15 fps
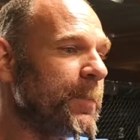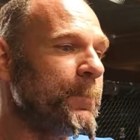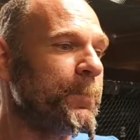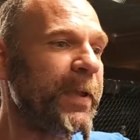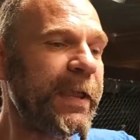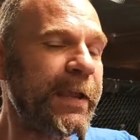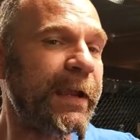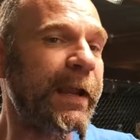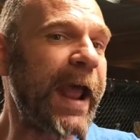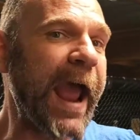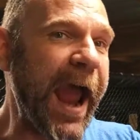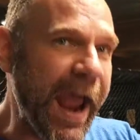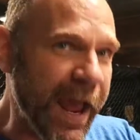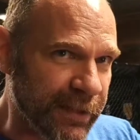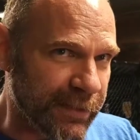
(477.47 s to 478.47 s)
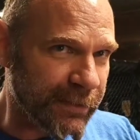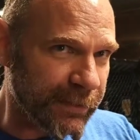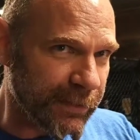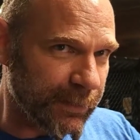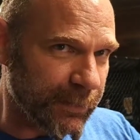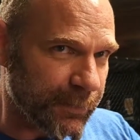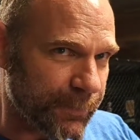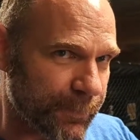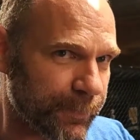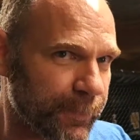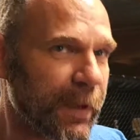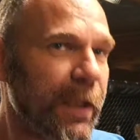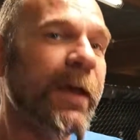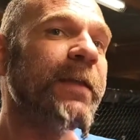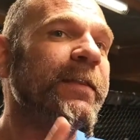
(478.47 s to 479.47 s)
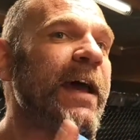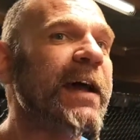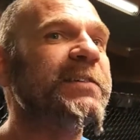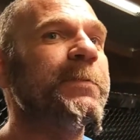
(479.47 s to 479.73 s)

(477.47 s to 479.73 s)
Being an athlete, that's